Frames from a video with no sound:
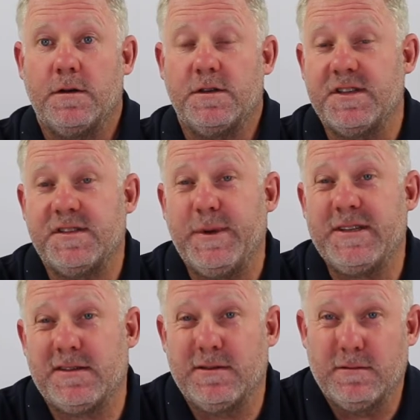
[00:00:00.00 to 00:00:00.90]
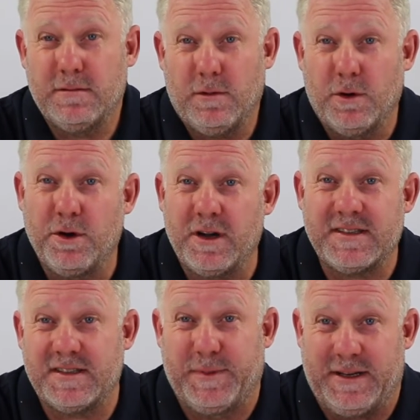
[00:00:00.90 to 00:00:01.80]
To spit or not
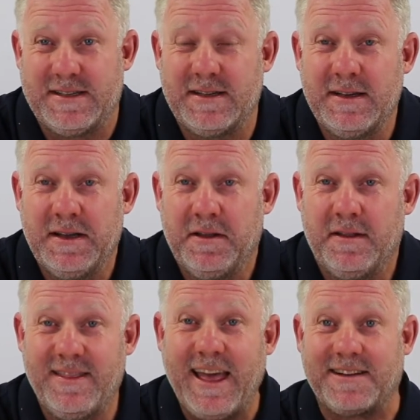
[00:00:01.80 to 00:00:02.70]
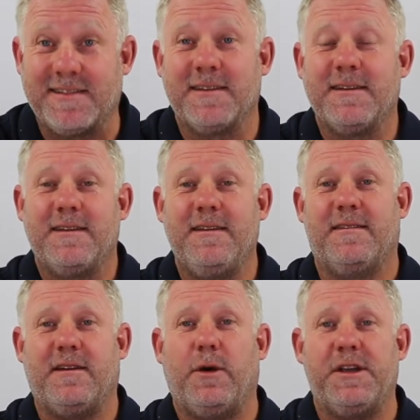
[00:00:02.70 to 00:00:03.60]
to spit? That
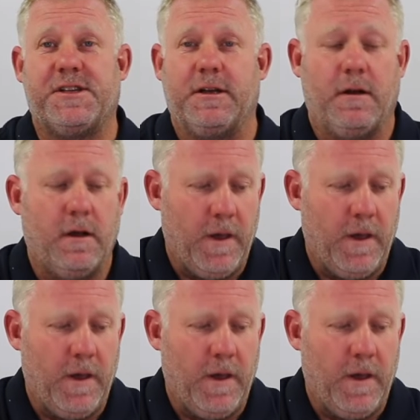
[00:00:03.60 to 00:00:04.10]
is the question.